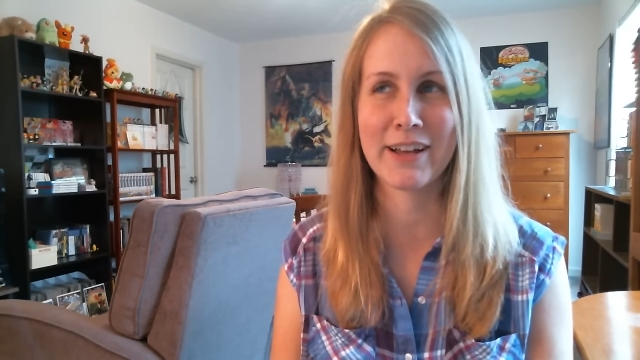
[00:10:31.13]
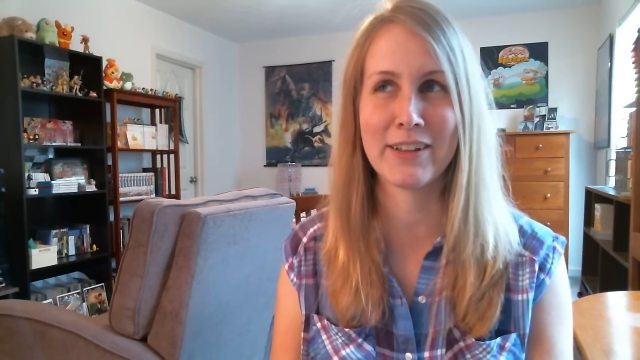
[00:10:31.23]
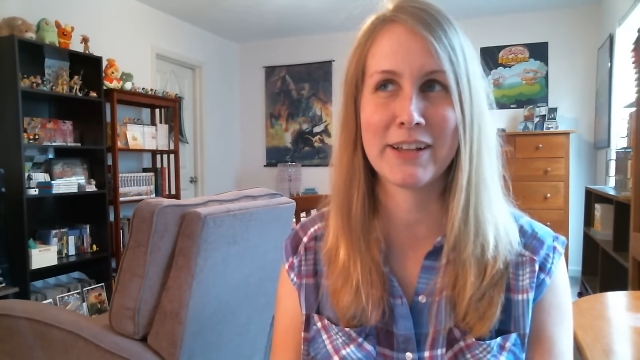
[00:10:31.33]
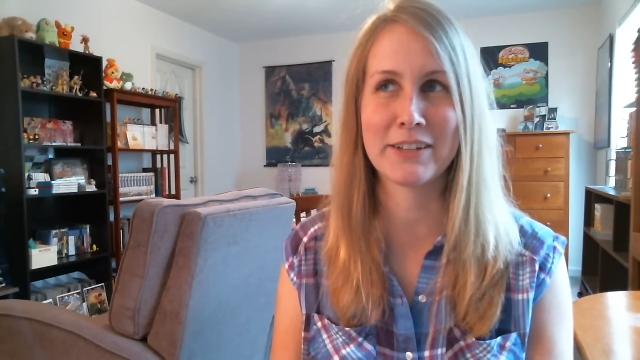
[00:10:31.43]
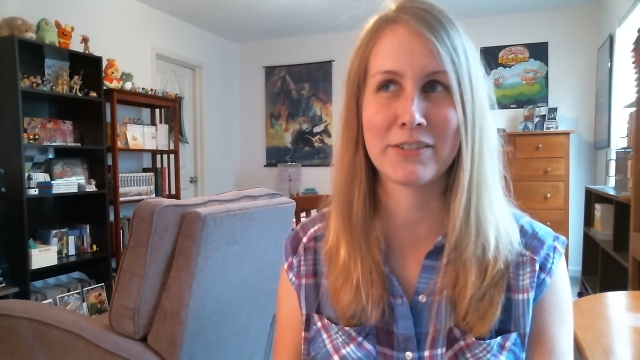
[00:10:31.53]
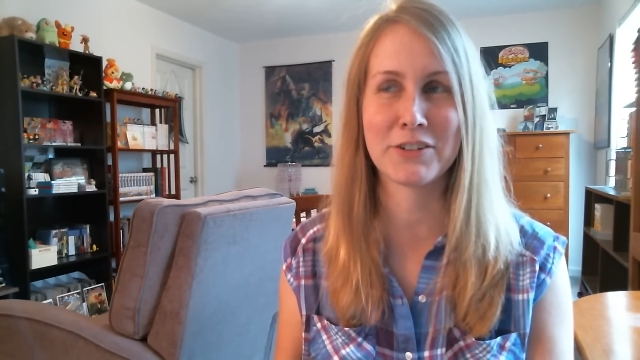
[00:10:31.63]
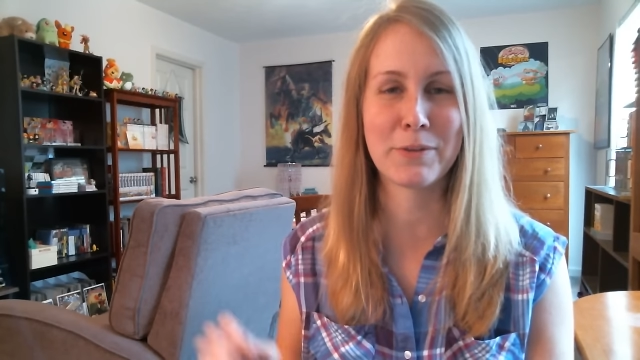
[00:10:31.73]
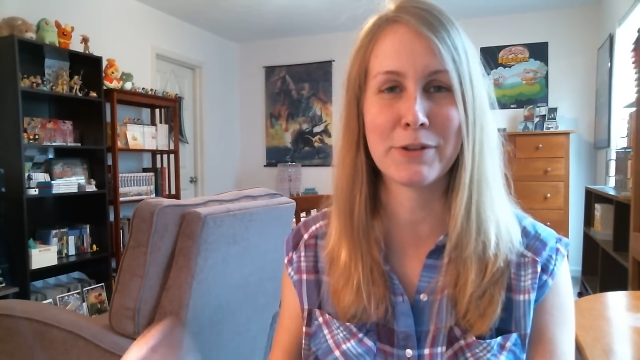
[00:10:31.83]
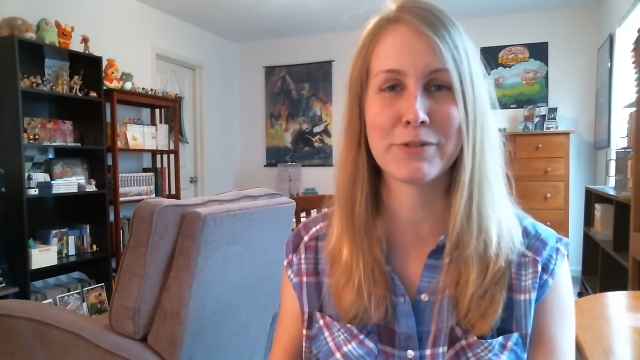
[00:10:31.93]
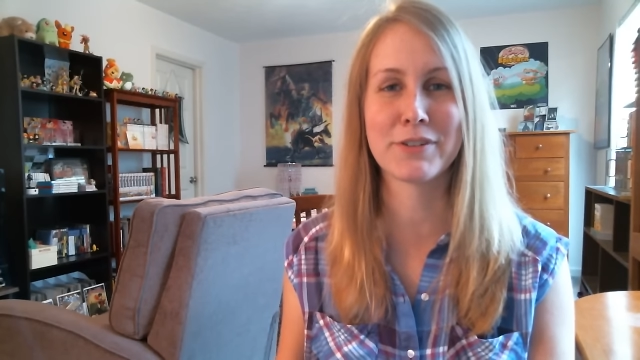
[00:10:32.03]
I liked the
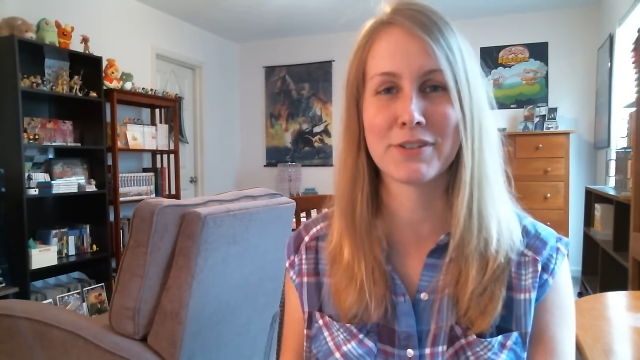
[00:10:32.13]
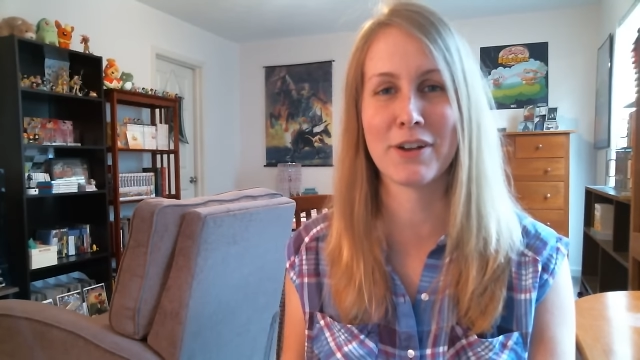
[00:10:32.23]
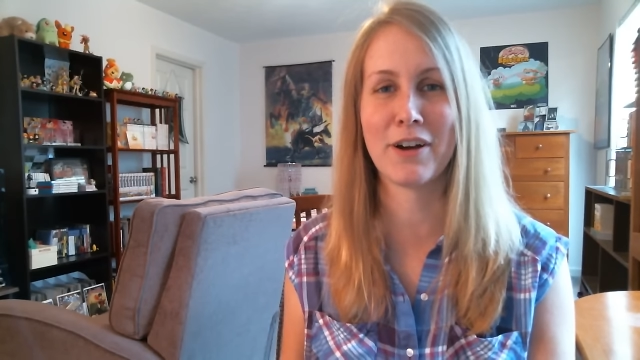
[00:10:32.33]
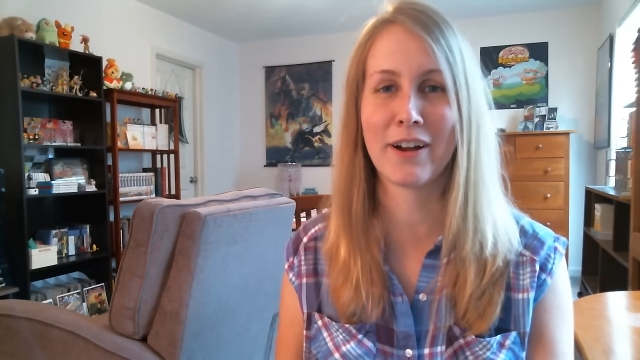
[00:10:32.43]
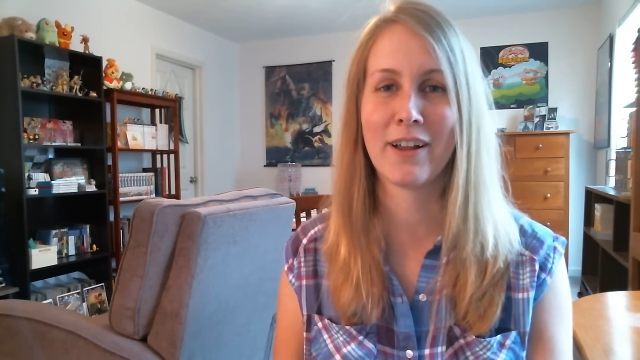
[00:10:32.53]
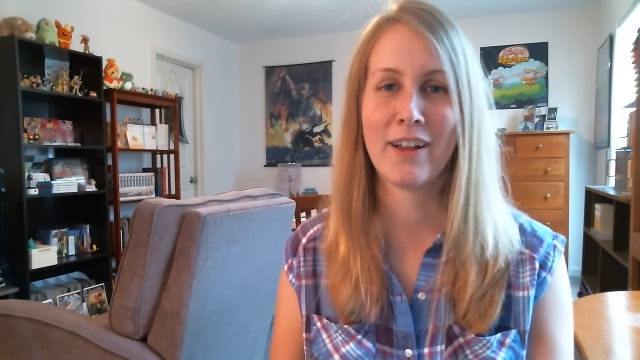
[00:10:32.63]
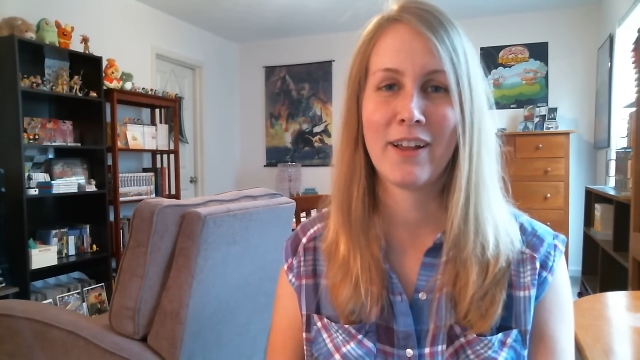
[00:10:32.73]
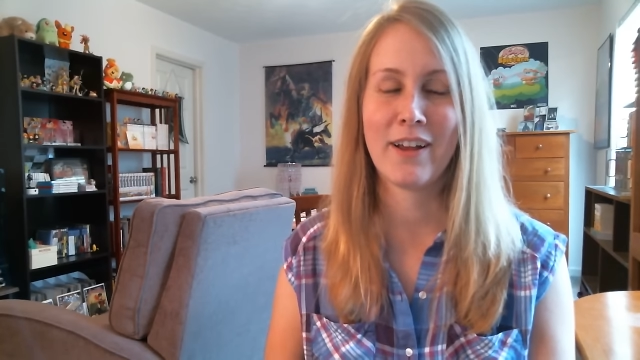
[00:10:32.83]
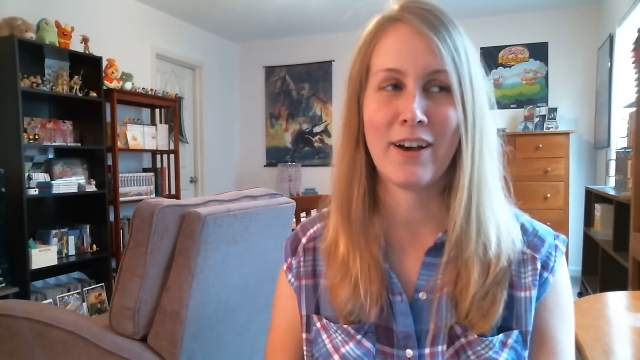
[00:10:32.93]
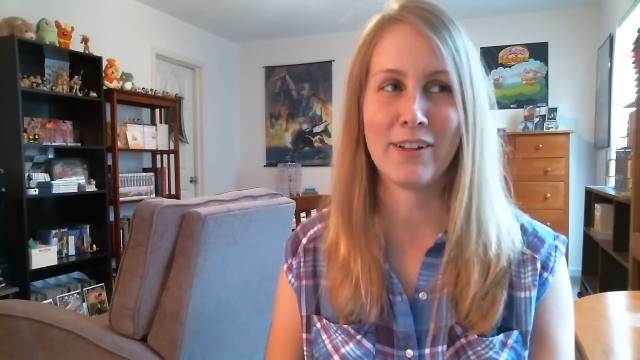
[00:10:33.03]
Chibiusa song
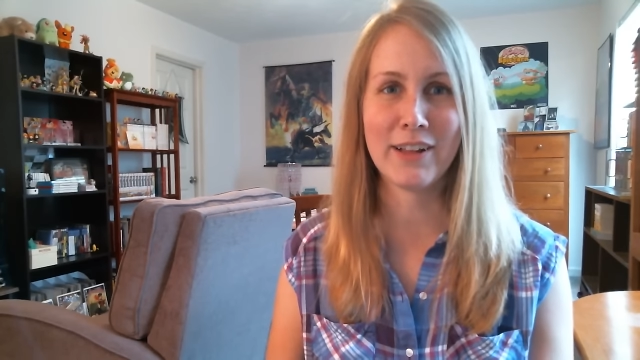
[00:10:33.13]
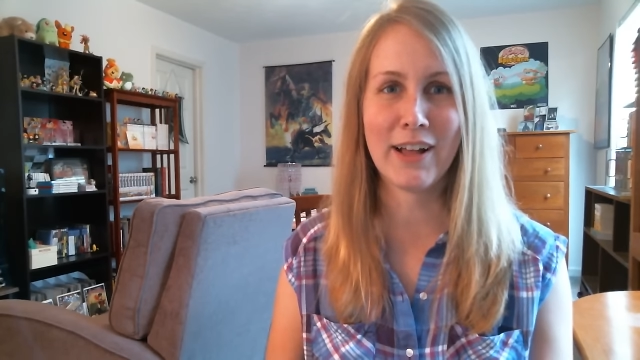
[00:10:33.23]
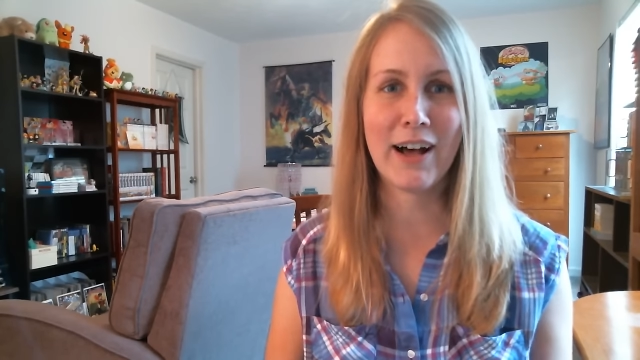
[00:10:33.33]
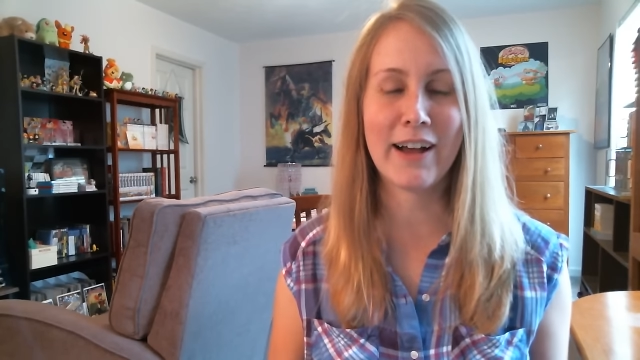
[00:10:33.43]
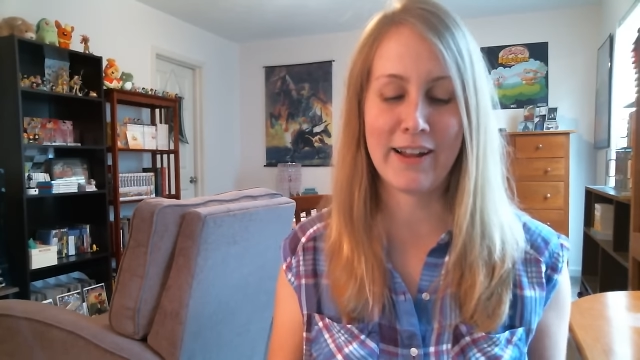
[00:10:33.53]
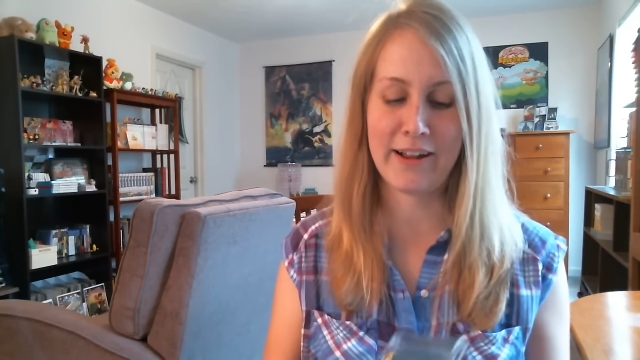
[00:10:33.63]
a lot.